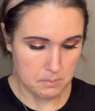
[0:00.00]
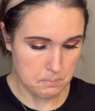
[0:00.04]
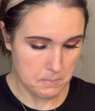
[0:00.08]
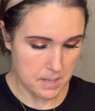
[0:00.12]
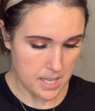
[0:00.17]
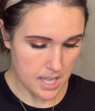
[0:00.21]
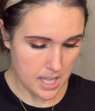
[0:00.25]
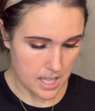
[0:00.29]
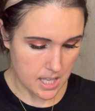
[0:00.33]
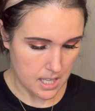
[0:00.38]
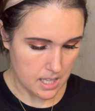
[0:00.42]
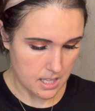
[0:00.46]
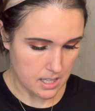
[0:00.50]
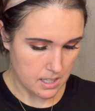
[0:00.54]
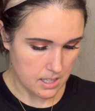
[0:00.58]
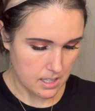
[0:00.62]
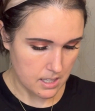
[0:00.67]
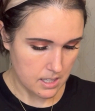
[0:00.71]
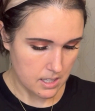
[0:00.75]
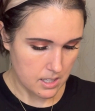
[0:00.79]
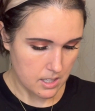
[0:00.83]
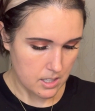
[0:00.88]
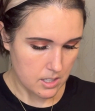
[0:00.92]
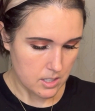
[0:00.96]
me
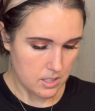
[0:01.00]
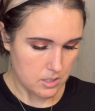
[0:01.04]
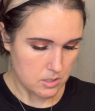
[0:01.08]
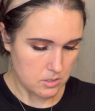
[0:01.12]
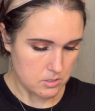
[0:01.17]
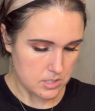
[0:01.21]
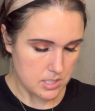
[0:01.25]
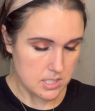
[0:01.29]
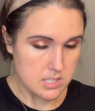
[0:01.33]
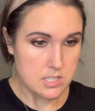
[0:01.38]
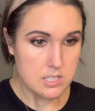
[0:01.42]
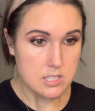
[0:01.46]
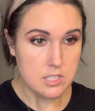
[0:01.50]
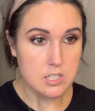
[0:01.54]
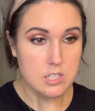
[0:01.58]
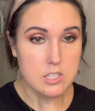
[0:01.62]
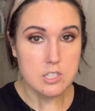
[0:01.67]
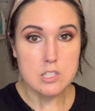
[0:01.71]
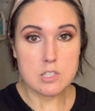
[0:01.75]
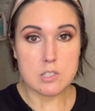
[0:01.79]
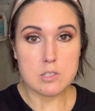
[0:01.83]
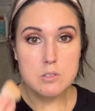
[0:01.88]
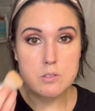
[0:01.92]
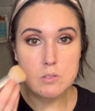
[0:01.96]
who doesn't
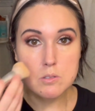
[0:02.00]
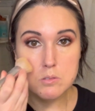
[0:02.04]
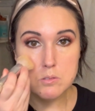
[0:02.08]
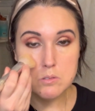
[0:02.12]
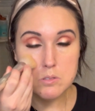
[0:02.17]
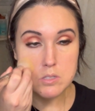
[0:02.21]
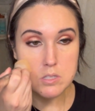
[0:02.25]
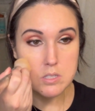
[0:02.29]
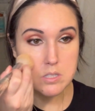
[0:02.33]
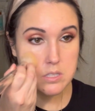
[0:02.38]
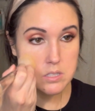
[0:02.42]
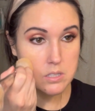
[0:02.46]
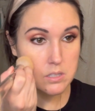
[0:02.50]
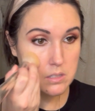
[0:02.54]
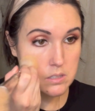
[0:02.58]
use